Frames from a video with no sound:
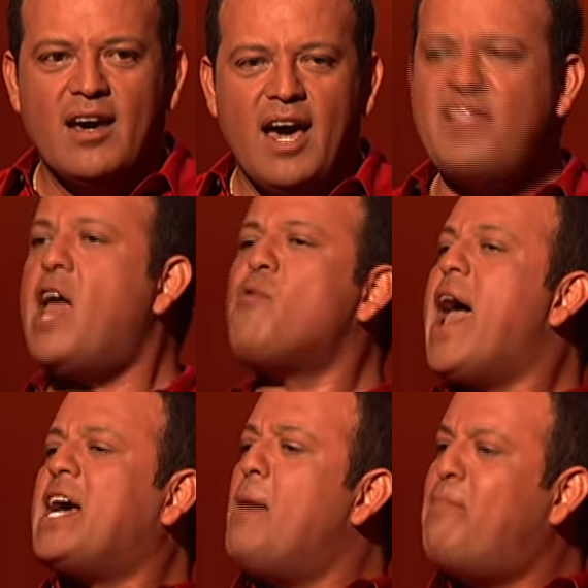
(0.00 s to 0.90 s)
And they
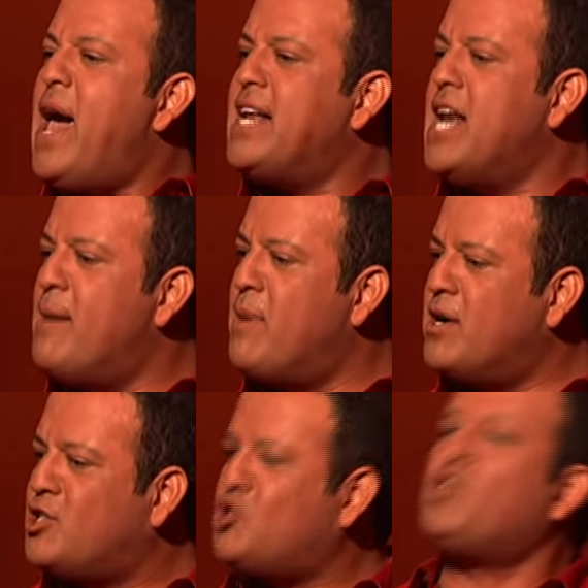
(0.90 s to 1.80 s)
rack up big
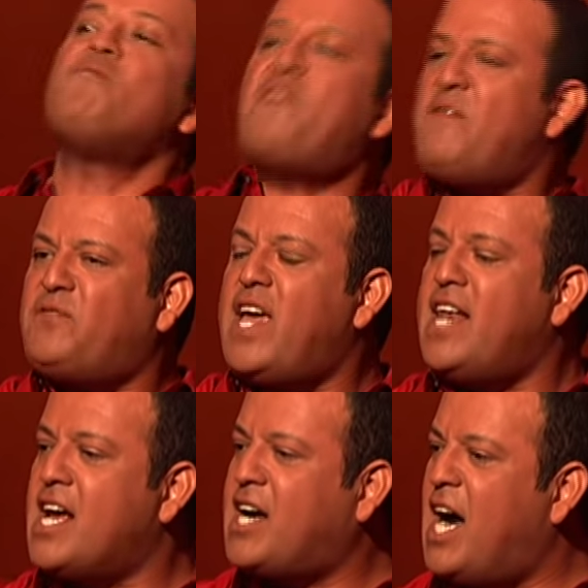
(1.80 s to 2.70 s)
numbers. 15
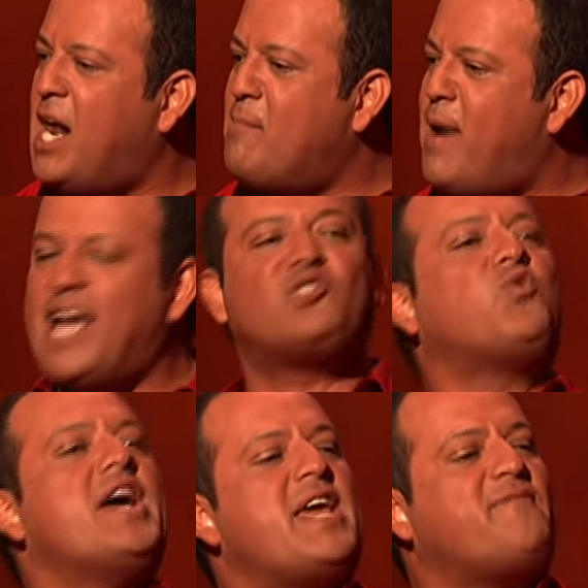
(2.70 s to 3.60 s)
in Columbine,
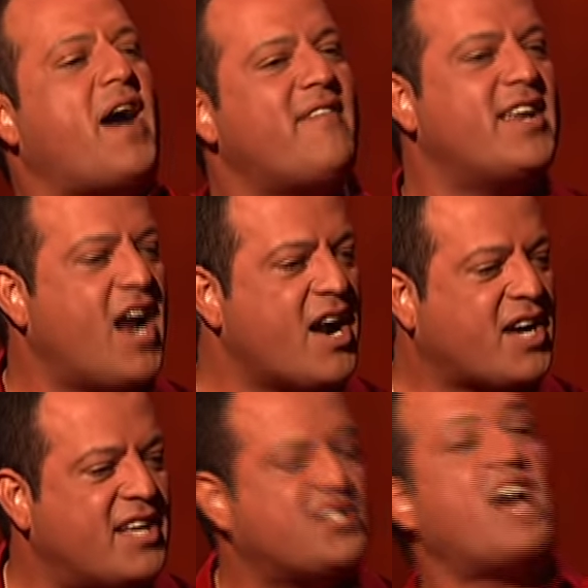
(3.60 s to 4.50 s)
25 in
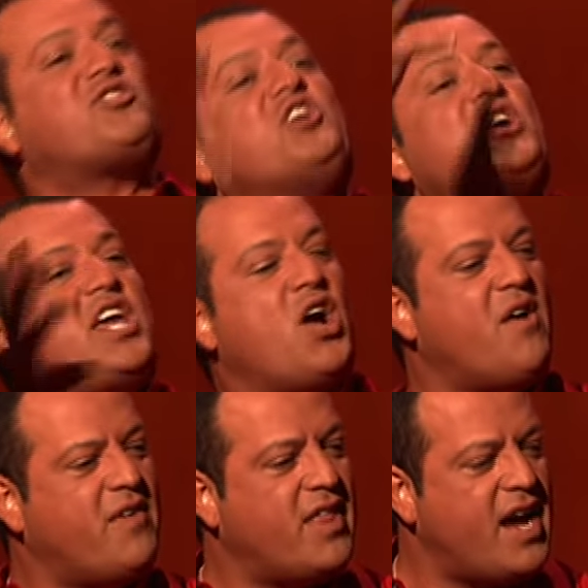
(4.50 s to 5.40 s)
Arkansas, 30
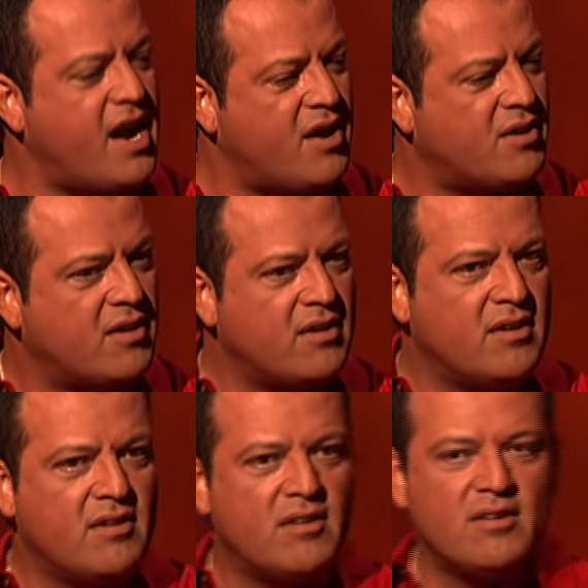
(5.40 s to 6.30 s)
over there.
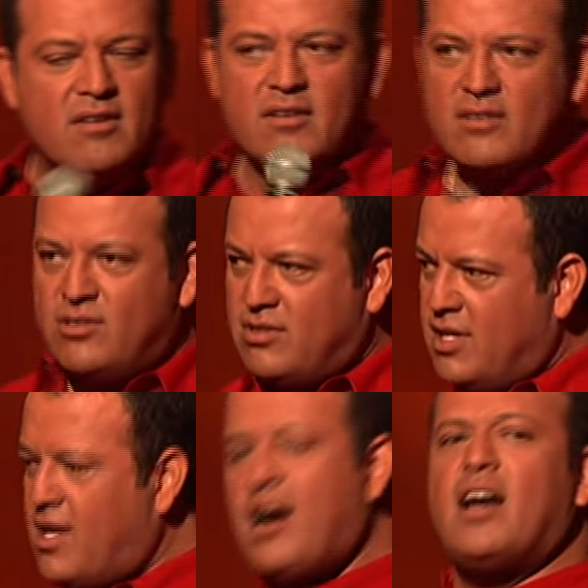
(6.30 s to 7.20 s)

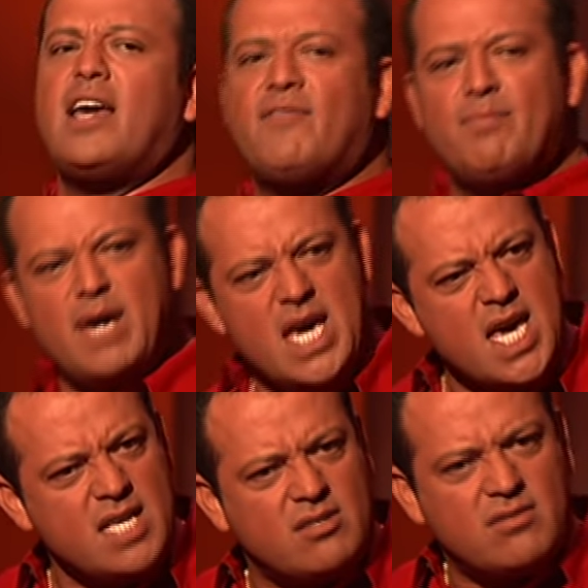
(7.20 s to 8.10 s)
Shit, they hardly ever
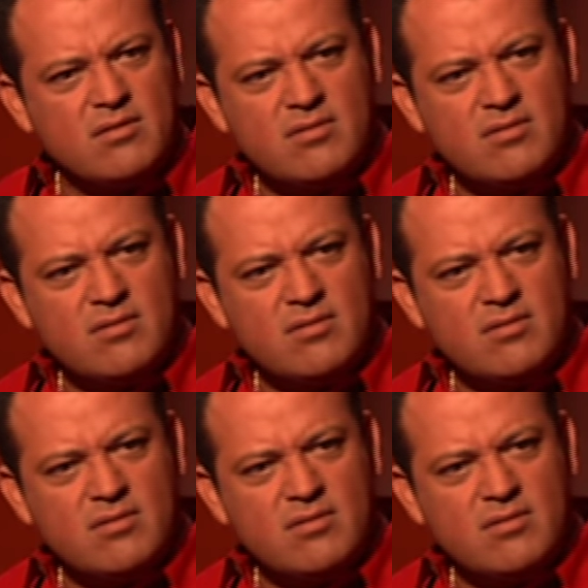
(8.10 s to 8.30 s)
miss.